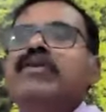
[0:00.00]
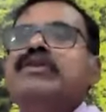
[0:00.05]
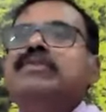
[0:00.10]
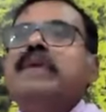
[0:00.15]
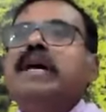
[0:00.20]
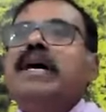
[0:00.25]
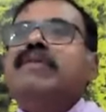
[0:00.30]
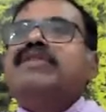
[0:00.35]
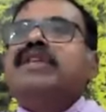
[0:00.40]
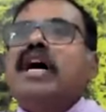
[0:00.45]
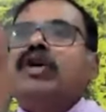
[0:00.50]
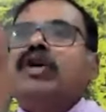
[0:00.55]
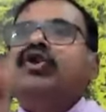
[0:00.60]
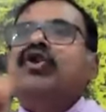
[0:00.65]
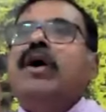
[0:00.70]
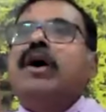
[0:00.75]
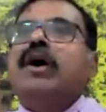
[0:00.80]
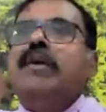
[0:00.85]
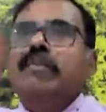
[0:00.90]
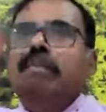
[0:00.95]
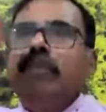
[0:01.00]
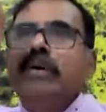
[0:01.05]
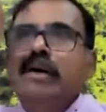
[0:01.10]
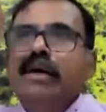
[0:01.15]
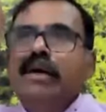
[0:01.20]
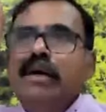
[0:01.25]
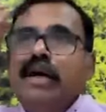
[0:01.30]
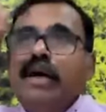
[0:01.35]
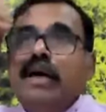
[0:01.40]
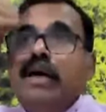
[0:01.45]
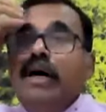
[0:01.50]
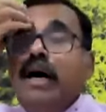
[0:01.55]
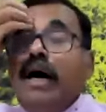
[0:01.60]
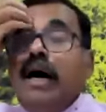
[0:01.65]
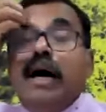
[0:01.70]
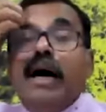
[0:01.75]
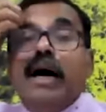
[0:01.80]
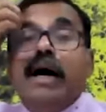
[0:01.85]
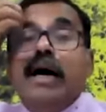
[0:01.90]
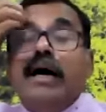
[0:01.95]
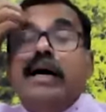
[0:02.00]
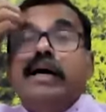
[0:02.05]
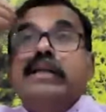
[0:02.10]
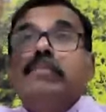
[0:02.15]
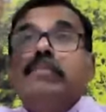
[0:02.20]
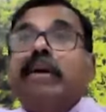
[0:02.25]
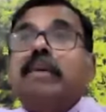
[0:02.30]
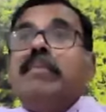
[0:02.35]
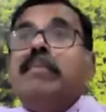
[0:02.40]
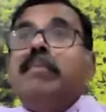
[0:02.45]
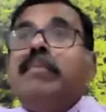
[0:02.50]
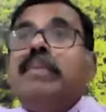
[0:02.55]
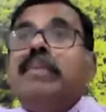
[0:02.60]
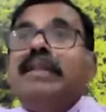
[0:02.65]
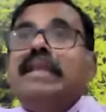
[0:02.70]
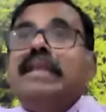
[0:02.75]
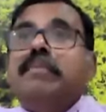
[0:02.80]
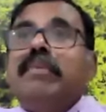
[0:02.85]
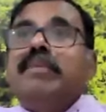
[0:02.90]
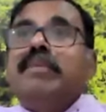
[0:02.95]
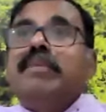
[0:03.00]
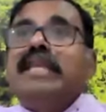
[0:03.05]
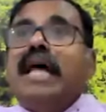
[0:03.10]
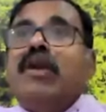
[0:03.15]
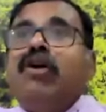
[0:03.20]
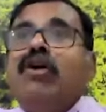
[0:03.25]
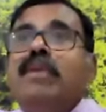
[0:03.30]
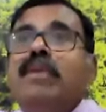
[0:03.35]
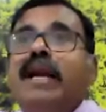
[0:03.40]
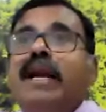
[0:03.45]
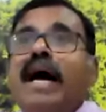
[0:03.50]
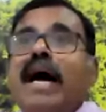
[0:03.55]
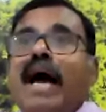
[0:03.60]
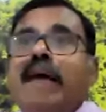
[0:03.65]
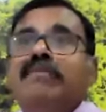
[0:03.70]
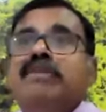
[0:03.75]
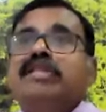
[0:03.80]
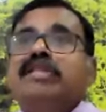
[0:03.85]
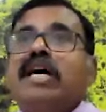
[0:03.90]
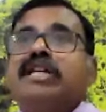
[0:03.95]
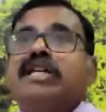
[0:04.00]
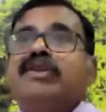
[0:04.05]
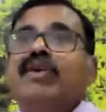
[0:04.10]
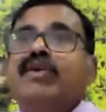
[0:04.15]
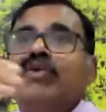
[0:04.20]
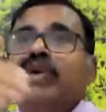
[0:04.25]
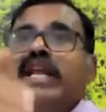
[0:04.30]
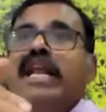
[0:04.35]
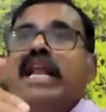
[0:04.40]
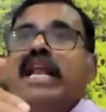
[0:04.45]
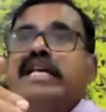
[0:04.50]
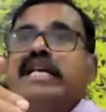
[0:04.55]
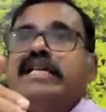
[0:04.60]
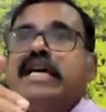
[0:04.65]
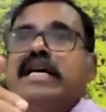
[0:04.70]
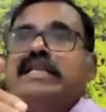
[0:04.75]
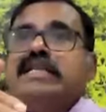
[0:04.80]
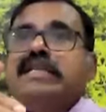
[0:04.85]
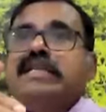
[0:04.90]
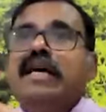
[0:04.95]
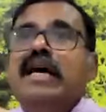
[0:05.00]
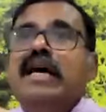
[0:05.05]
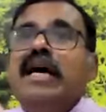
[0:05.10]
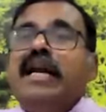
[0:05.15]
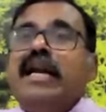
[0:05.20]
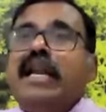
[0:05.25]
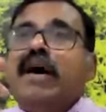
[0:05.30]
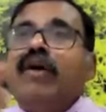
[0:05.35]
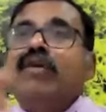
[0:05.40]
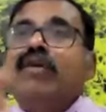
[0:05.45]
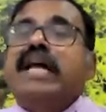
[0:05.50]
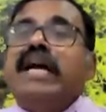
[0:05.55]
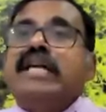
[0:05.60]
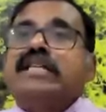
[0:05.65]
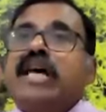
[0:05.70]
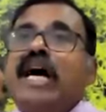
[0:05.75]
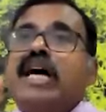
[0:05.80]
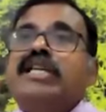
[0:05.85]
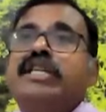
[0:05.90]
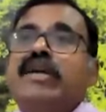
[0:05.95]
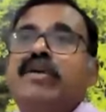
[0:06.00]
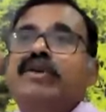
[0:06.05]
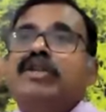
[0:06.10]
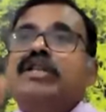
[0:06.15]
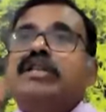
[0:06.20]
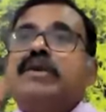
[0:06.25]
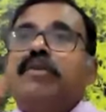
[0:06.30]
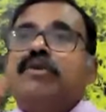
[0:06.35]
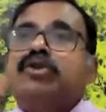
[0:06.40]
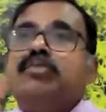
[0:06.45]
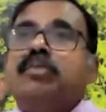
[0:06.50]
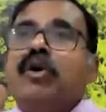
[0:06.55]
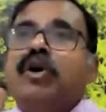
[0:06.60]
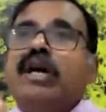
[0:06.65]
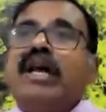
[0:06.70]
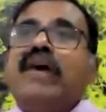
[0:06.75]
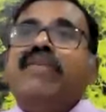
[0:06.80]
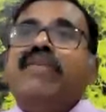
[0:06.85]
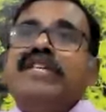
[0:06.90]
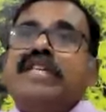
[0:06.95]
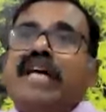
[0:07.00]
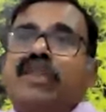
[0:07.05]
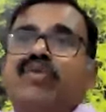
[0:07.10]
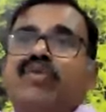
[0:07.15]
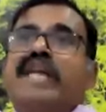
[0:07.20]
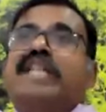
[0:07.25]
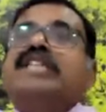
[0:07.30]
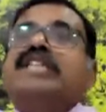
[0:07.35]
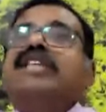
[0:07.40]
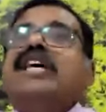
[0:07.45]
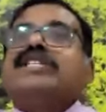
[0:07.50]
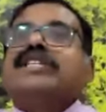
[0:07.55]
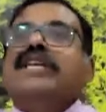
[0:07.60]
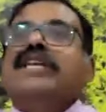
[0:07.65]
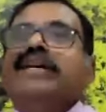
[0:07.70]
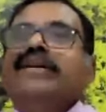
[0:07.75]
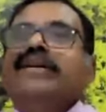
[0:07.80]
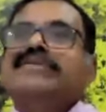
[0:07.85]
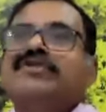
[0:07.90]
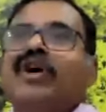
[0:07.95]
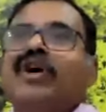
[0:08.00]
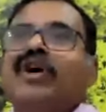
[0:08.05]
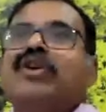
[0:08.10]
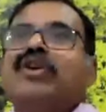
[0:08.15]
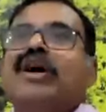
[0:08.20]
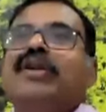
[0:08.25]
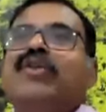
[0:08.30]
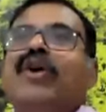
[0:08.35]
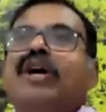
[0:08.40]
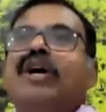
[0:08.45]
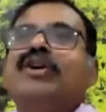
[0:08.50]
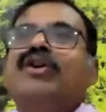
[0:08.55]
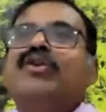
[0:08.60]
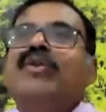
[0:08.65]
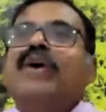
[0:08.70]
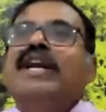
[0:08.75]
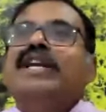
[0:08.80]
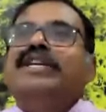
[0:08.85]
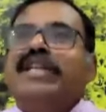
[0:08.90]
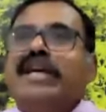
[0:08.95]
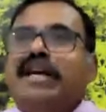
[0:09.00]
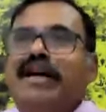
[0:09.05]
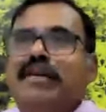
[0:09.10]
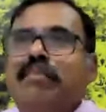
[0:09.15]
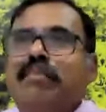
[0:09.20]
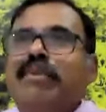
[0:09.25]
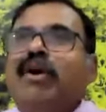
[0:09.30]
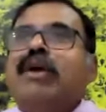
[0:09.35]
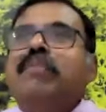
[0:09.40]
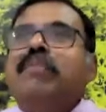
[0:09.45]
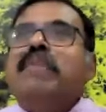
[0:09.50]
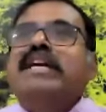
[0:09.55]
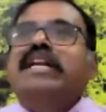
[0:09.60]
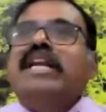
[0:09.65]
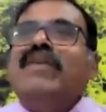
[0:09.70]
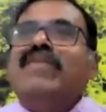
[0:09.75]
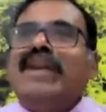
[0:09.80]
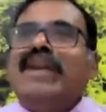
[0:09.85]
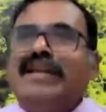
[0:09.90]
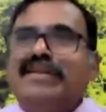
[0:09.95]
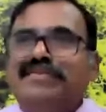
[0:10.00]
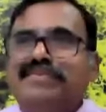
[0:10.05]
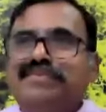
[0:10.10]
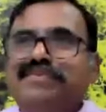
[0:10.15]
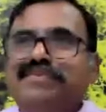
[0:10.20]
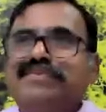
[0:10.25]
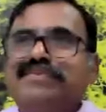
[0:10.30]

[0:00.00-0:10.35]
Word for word: when you speak of Sakshoham, in Brahmajnanavali Mala, I am the Sakshi, when you realize this, now that Sakshi which is spoken of is Advaita Sakshi, not dualistic, not mental level.